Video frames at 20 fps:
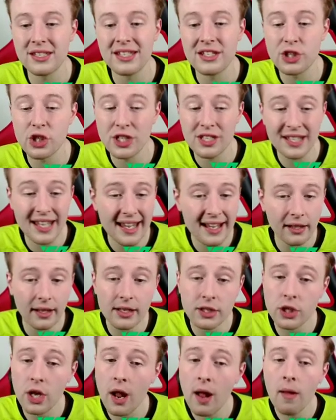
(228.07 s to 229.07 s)
She's
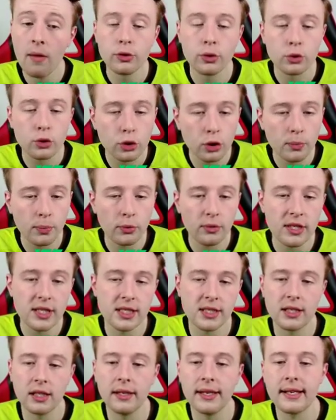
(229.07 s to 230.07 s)
English, so super easy
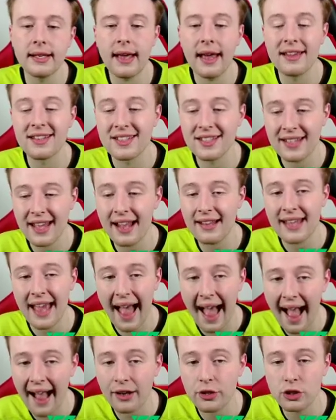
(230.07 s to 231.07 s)
to link. Her stats
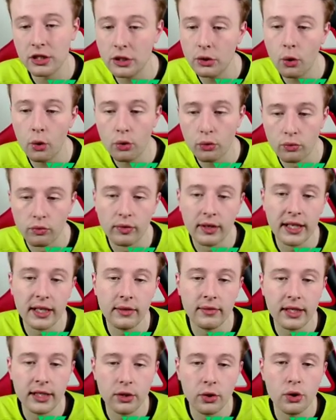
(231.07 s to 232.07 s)
actually look really,
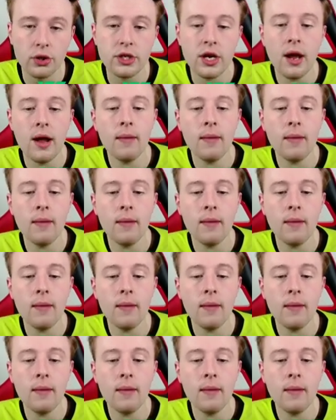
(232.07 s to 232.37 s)
really good.